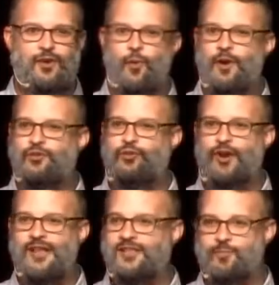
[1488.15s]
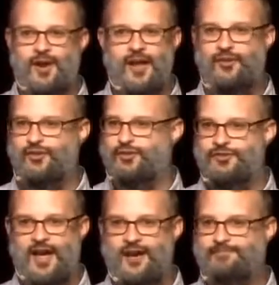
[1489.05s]
No one trained them on how to
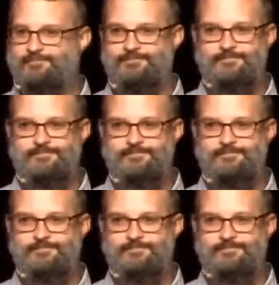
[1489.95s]
do that.